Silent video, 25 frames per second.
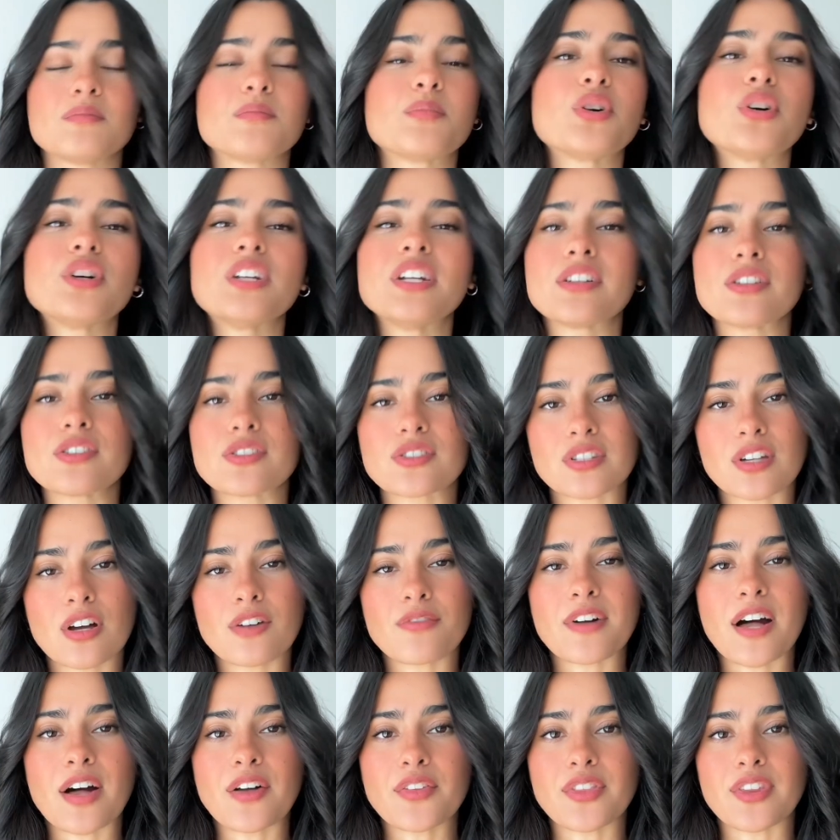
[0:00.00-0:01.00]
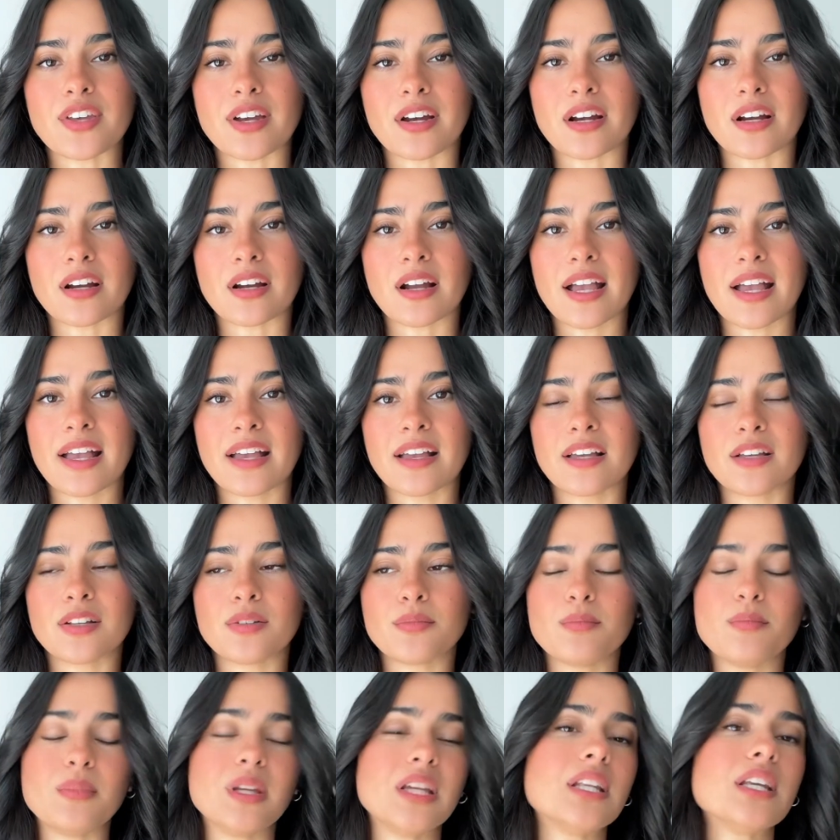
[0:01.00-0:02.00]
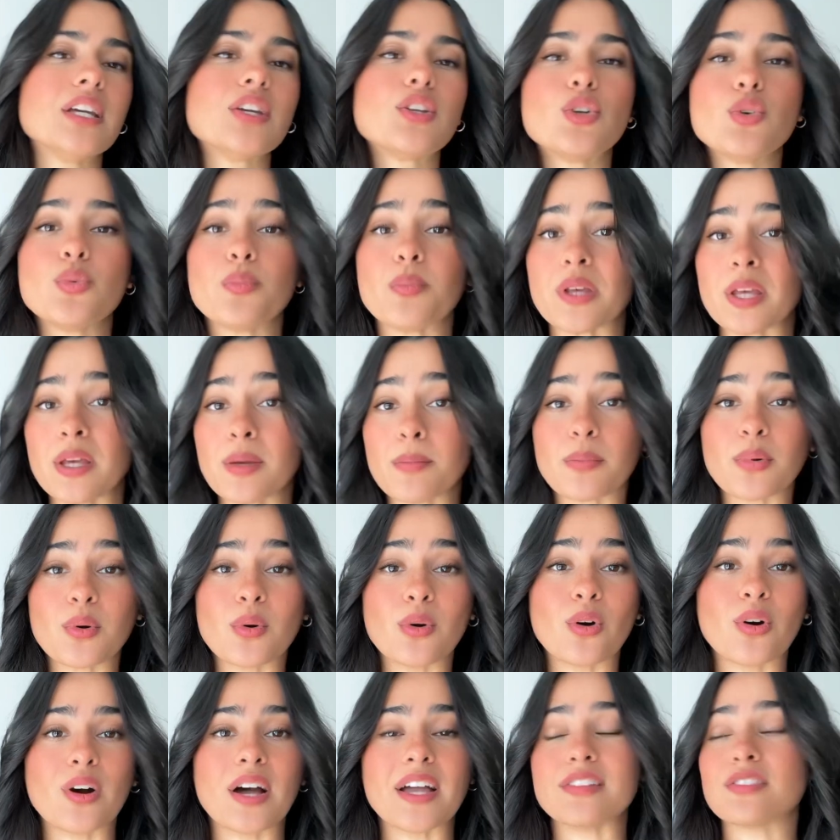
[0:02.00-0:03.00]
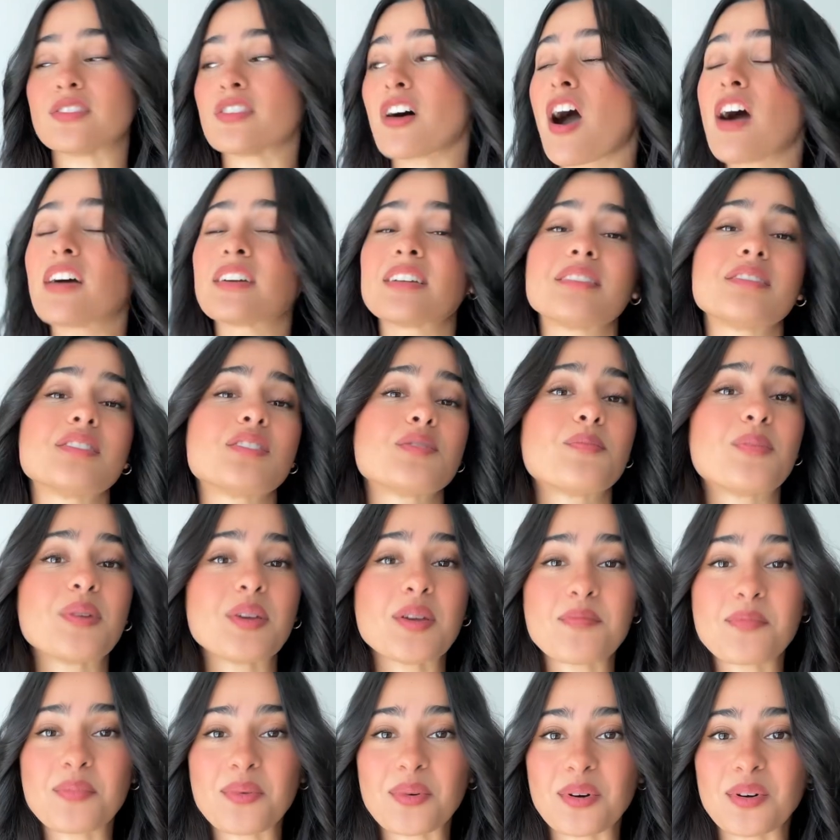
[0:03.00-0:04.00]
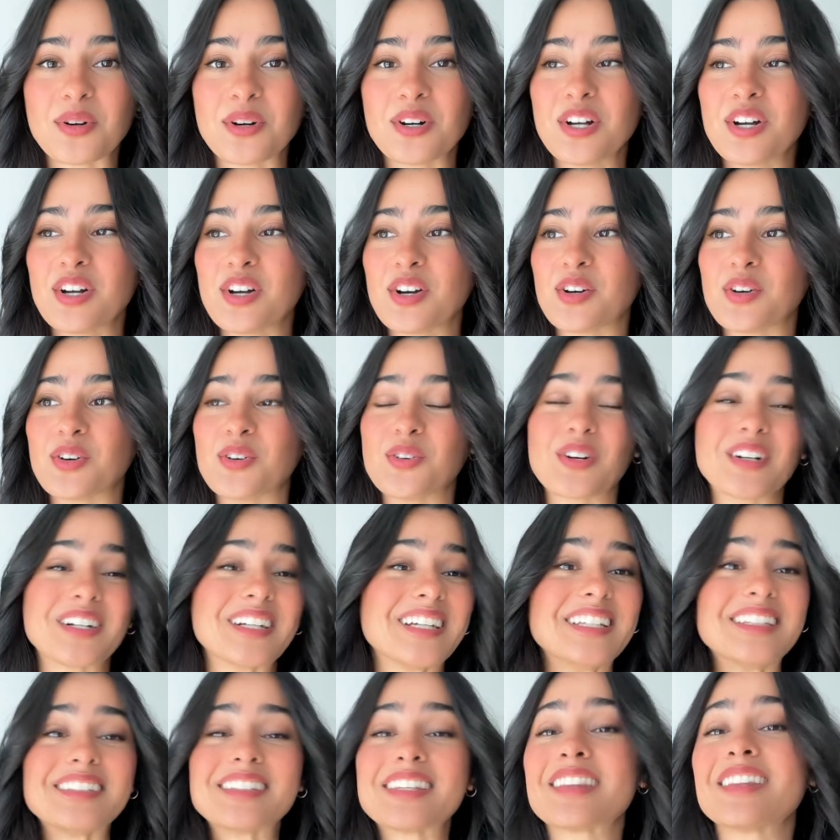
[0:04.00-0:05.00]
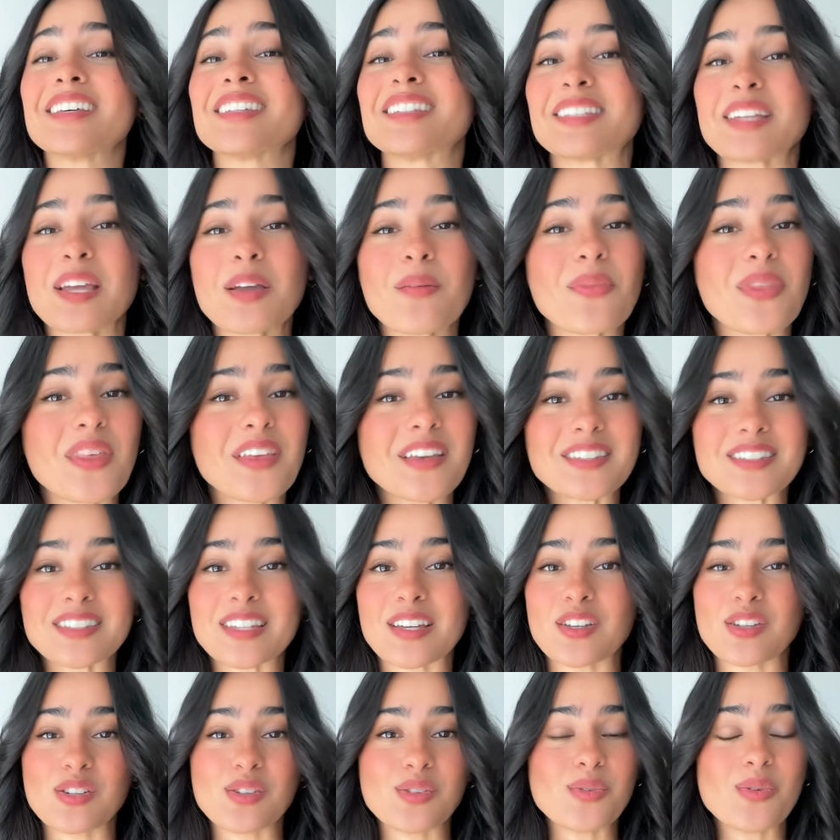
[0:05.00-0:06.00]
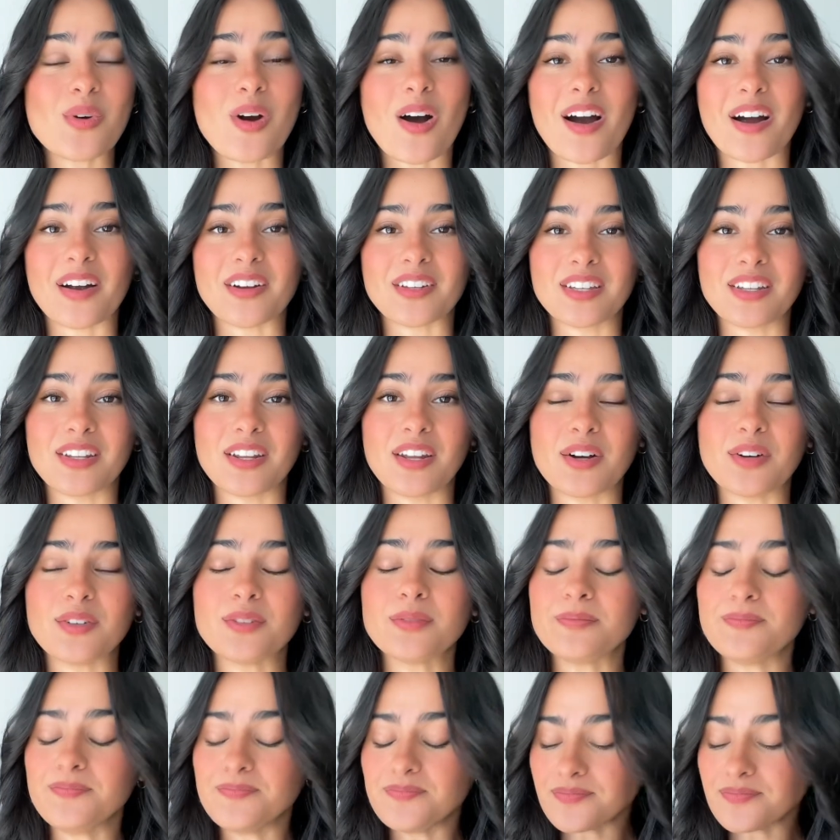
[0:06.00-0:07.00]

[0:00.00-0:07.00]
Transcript: putting yourself out there and meeting new people and talking to people who are into the same things that you are, you know?